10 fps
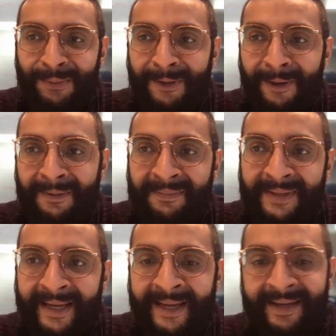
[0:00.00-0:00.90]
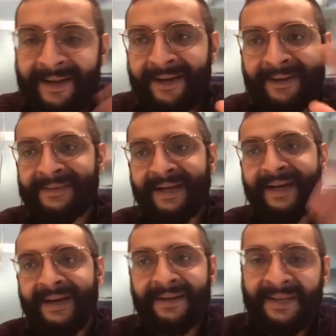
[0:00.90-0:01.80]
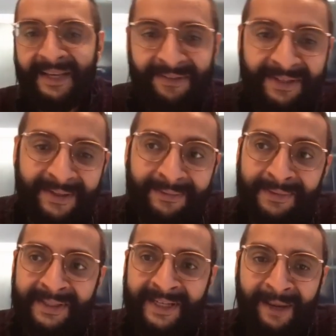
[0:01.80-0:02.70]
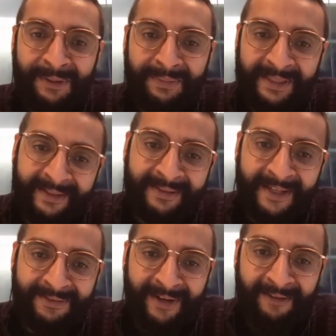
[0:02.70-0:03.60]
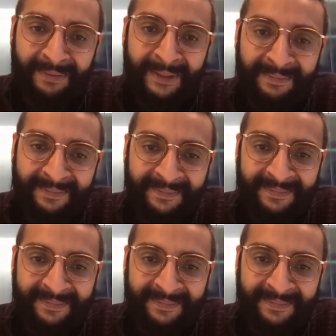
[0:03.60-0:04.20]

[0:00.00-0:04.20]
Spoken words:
No problem. Hey, Kyle, KV here. Really happy to be here. Thanks for having me.